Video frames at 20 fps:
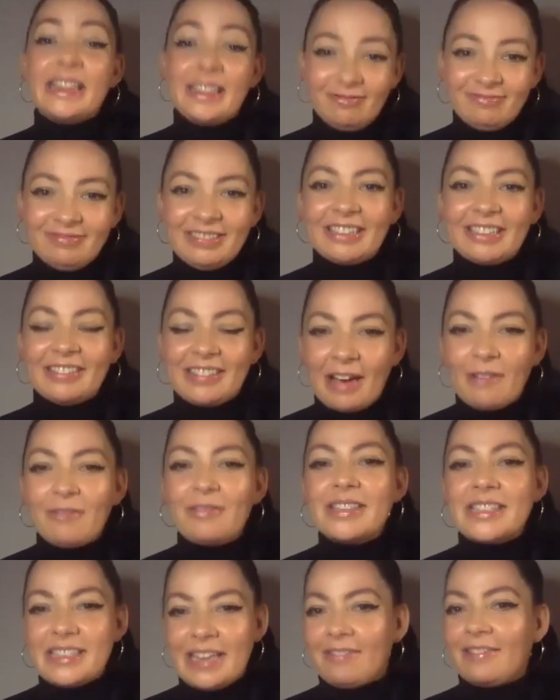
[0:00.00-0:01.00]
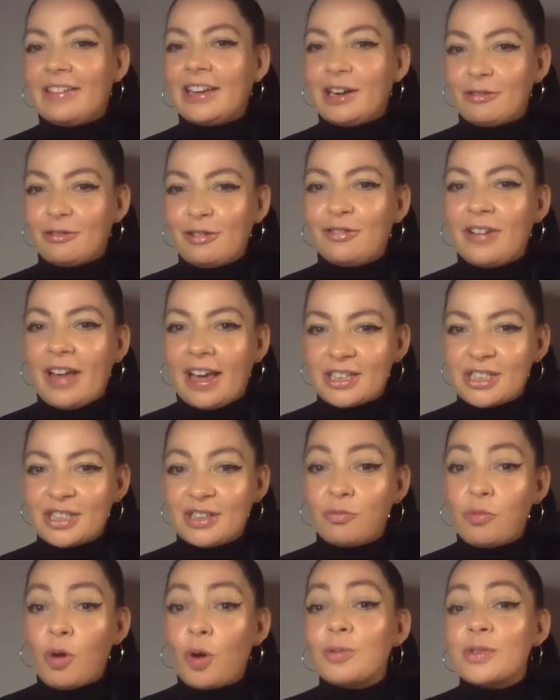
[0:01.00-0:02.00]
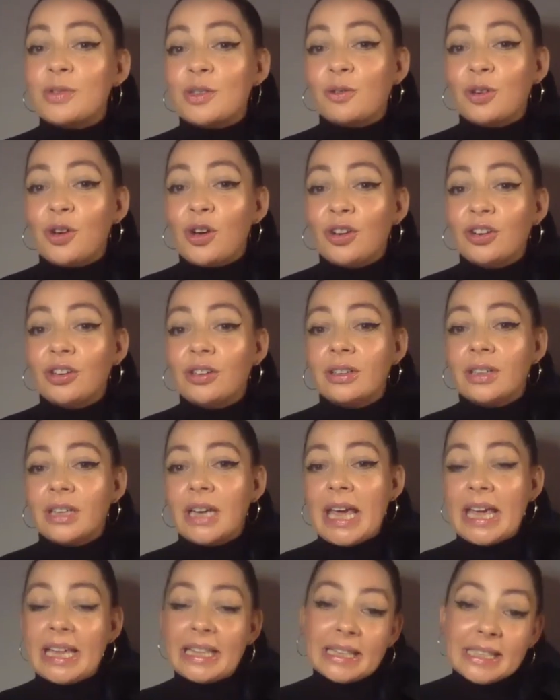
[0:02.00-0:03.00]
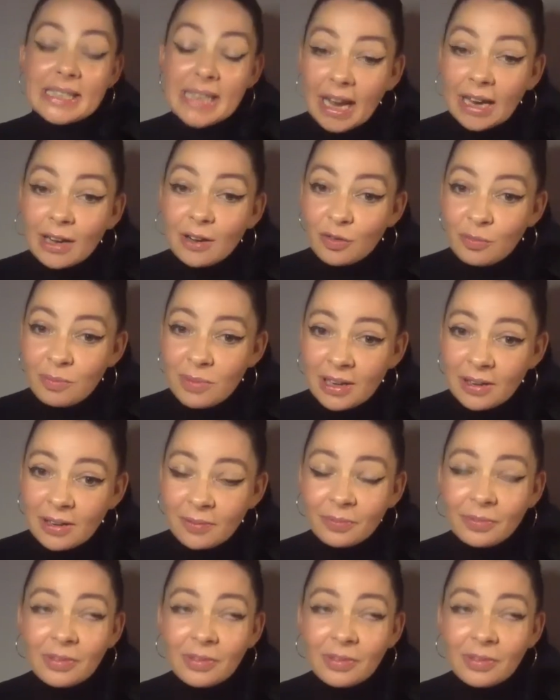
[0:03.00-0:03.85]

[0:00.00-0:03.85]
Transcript: you know, that was definitely a reflection of what was going on inside of me.